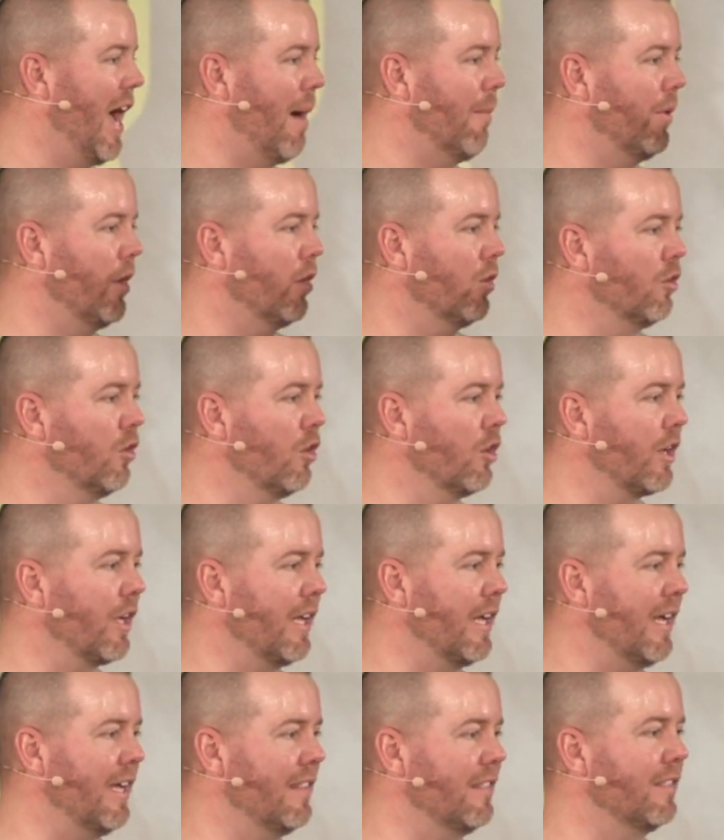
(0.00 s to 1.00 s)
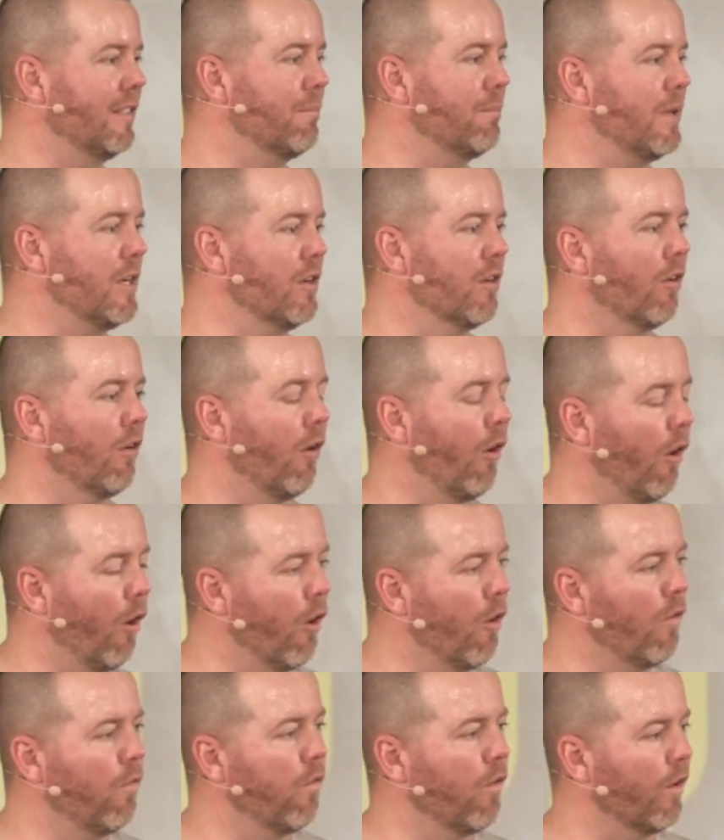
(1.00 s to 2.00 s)
I'm going to look in the mirror
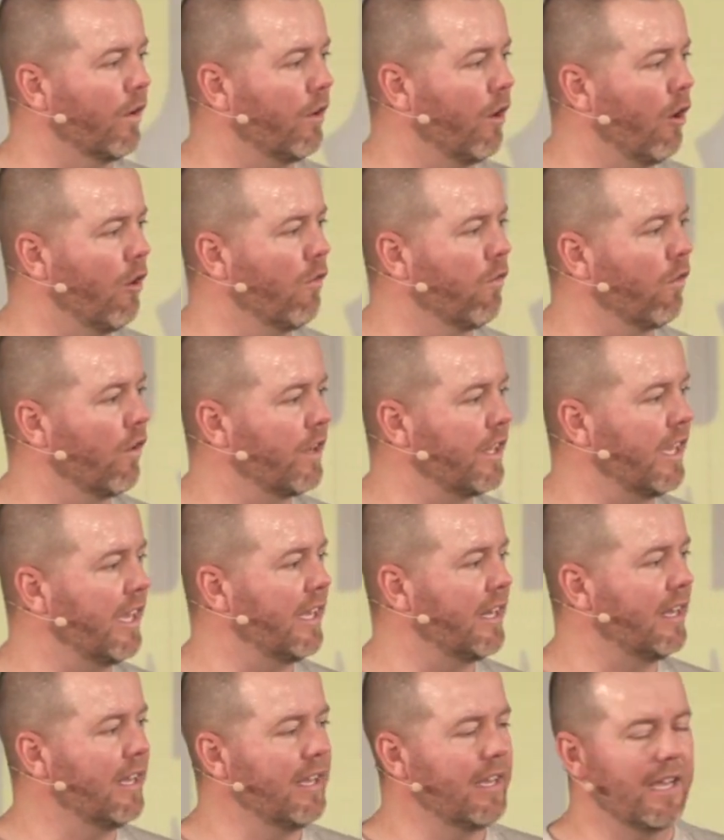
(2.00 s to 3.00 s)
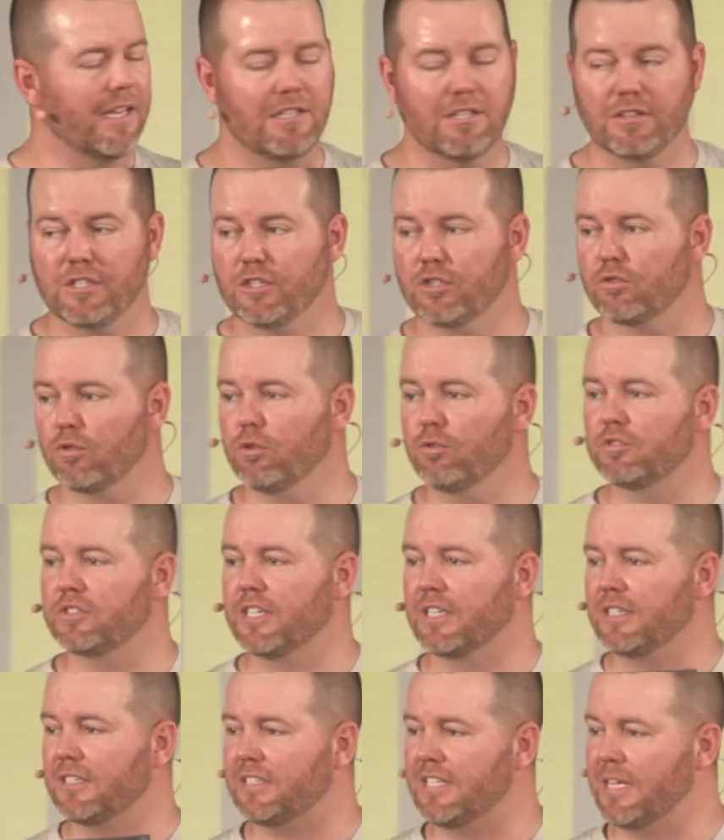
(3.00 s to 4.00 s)
over and over again until these truths
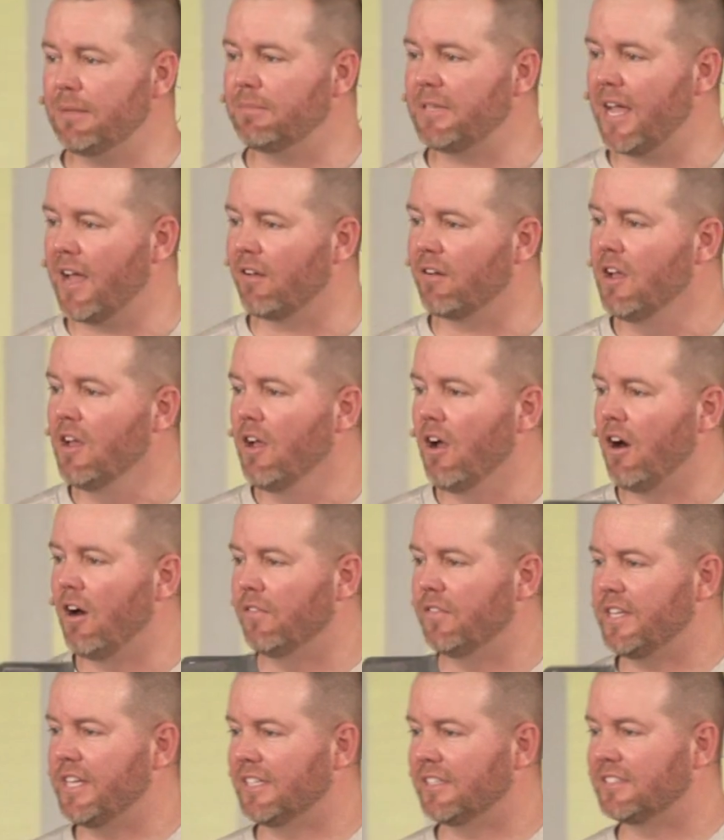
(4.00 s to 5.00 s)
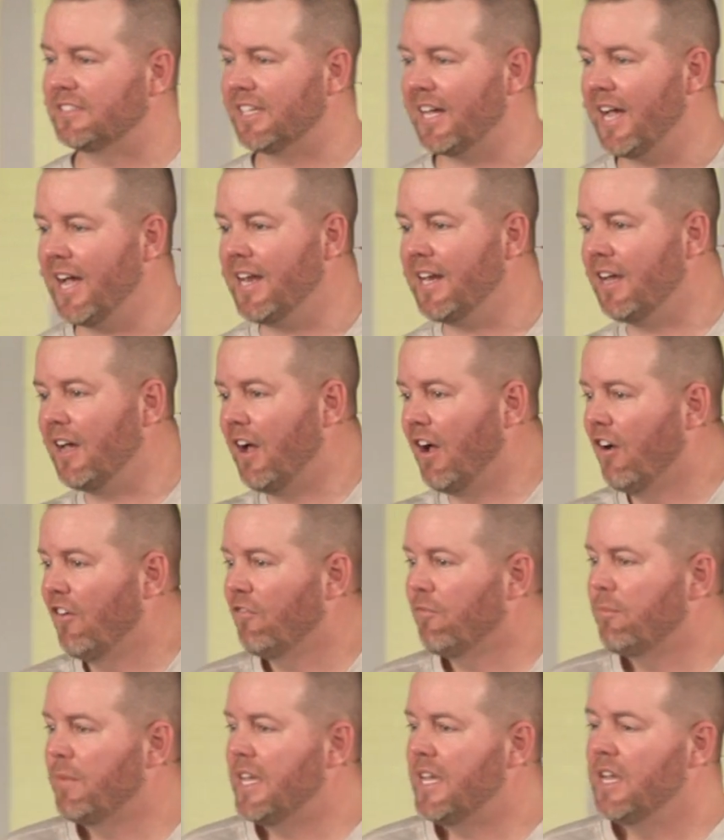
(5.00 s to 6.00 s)
get deep down on the inside
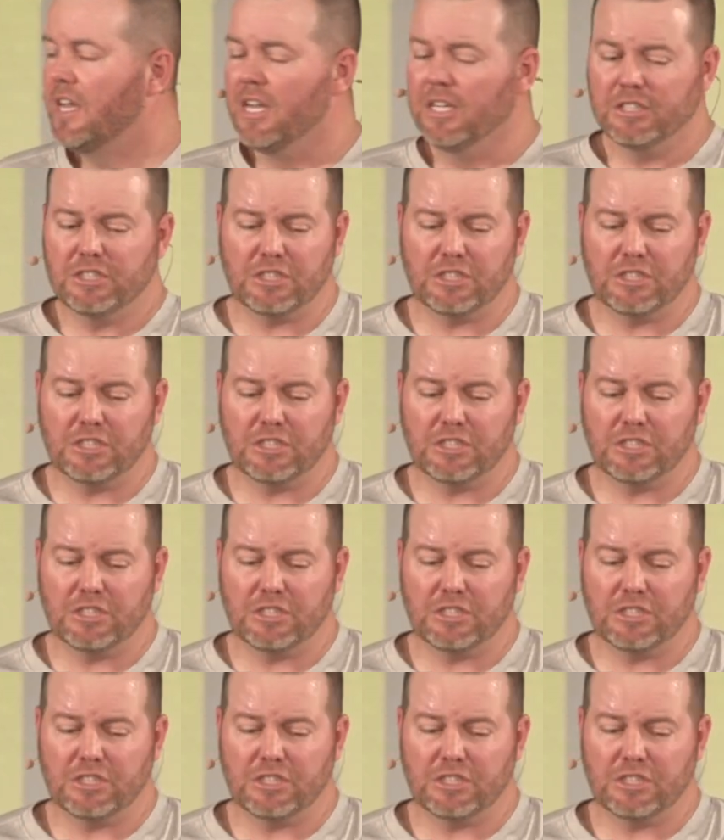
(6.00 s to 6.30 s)
of me.